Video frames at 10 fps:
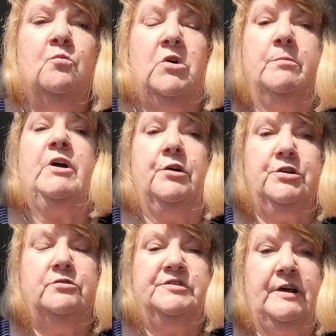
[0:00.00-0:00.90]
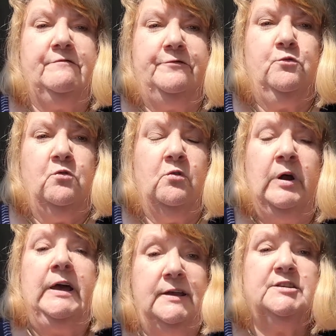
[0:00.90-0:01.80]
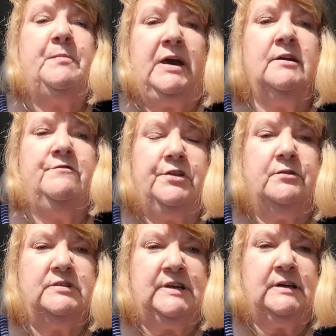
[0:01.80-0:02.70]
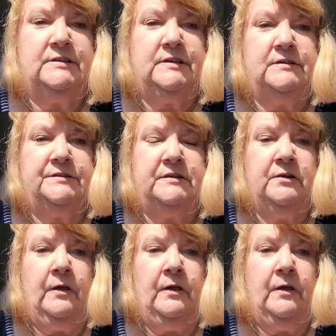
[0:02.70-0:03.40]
what am I going to use that for, it's paying for those taxis.